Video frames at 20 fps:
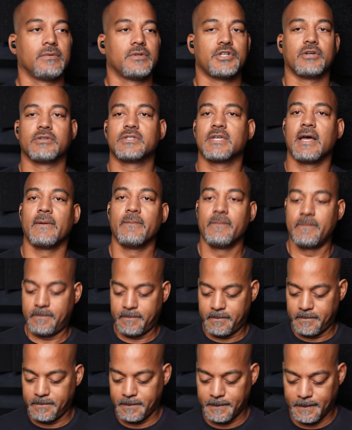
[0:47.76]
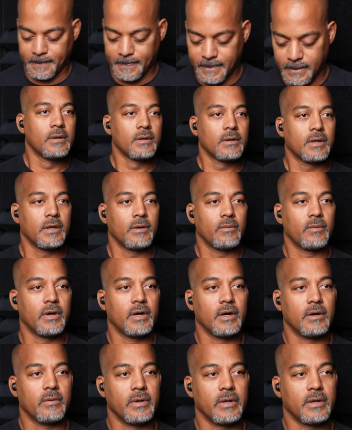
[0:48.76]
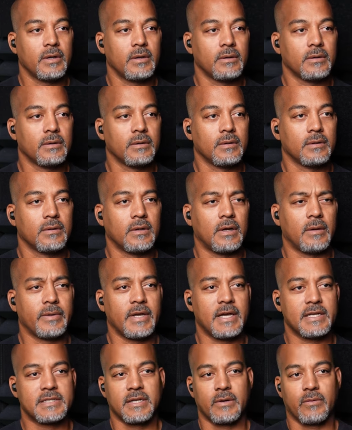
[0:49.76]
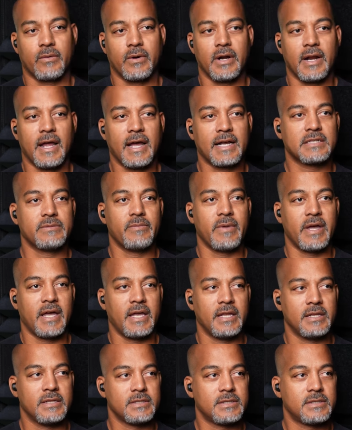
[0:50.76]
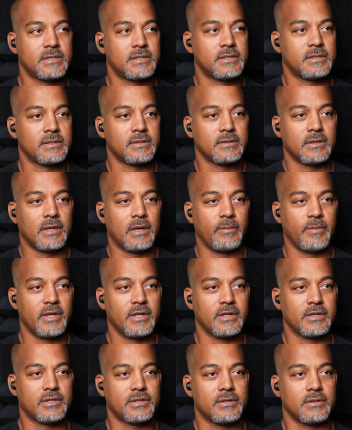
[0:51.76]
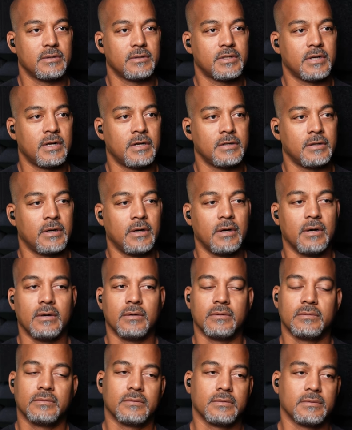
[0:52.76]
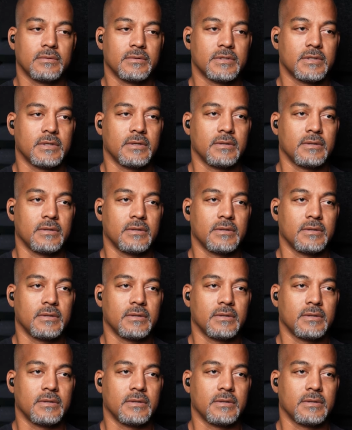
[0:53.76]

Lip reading: Showtime. Hey, where are we? I'm guessing we're at X-Men's. I mean, Charles. Oh.